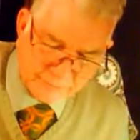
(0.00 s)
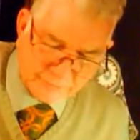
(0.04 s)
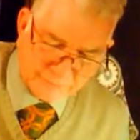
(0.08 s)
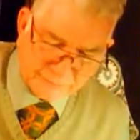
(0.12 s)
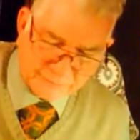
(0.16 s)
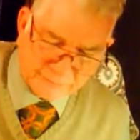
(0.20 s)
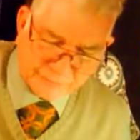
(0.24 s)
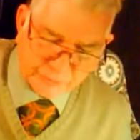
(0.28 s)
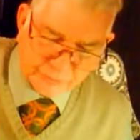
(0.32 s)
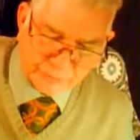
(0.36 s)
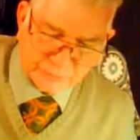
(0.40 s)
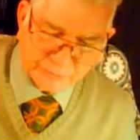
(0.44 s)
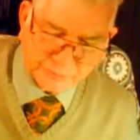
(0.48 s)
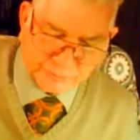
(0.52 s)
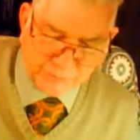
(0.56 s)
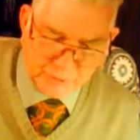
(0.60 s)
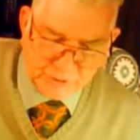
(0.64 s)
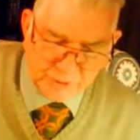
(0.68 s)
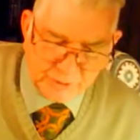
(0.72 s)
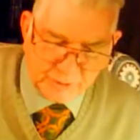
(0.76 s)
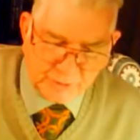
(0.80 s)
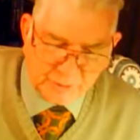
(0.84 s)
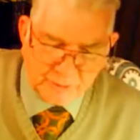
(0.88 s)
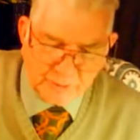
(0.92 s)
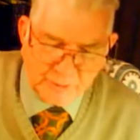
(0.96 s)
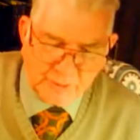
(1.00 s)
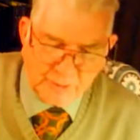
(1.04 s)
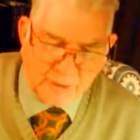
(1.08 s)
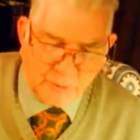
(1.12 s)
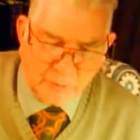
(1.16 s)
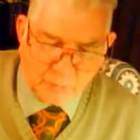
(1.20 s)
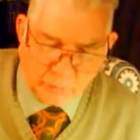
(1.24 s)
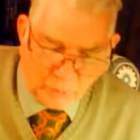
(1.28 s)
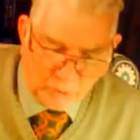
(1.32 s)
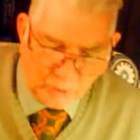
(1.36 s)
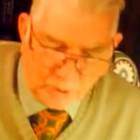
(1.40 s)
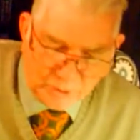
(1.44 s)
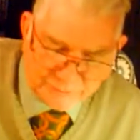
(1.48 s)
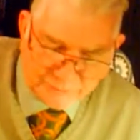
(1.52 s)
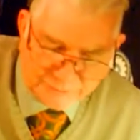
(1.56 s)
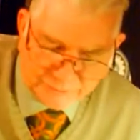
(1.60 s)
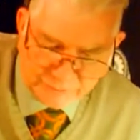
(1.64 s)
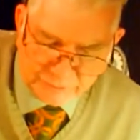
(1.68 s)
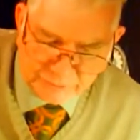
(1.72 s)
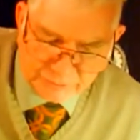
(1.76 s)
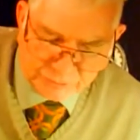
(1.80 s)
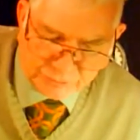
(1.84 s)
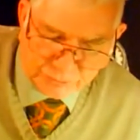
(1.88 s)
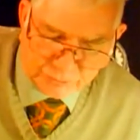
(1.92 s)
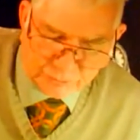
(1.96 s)
In 1 Peter
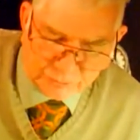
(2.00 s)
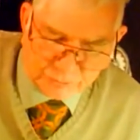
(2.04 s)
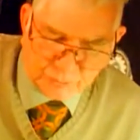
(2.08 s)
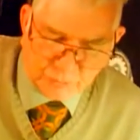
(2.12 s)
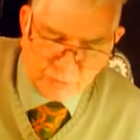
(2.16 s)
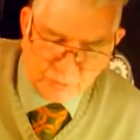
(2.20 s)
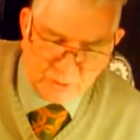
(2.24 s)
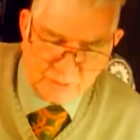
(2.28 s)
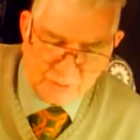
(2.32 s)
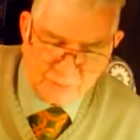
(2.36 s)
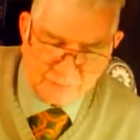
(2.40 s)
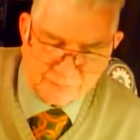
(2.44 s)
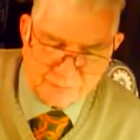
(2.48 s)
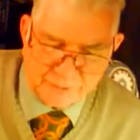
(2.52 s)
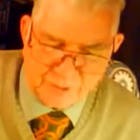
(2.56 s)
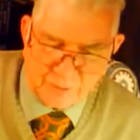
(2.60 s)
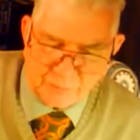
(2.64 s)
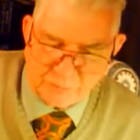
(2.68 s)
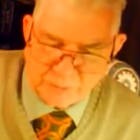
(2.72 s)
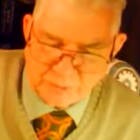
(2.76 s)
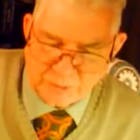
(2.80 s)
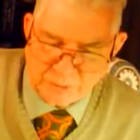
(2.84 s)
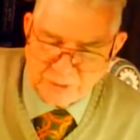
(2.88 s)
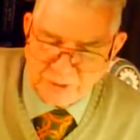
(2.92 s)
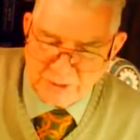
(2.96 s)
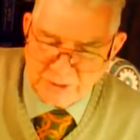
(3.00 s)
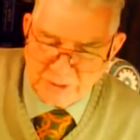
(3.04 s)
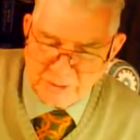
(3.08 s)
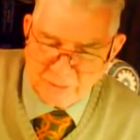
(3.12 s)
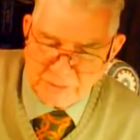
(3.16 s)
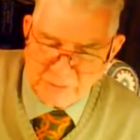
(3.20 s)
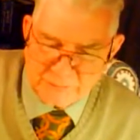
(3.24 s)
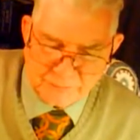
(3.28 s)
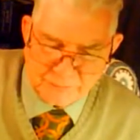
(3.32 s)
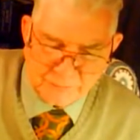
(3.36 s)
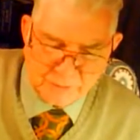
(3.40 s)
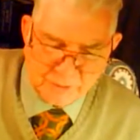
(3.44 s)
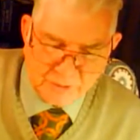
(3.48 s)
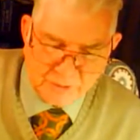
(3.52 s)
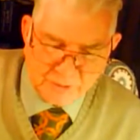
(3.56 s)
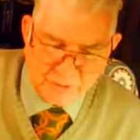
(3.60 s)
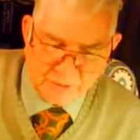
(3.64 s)
1:10 through 12, they believed